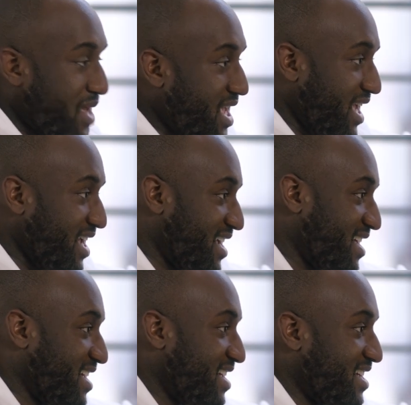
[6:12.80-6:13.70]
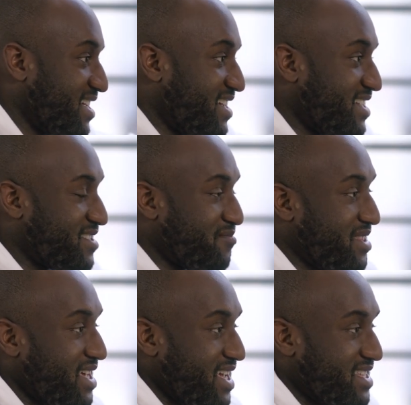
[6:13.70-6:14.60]
me to
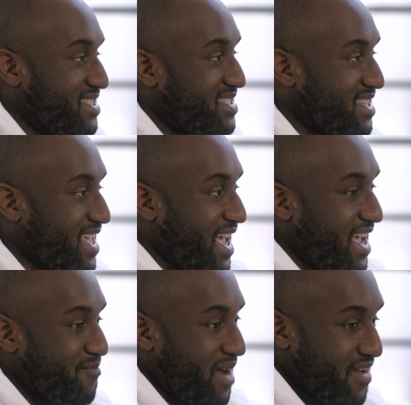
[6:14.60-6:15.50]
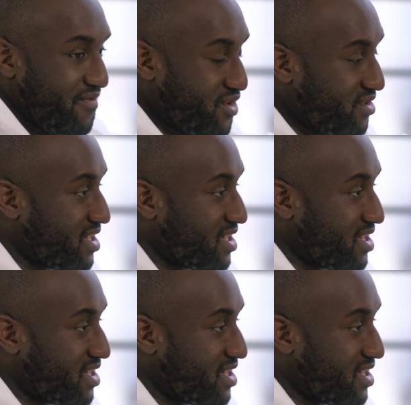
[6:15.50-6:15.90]
place my full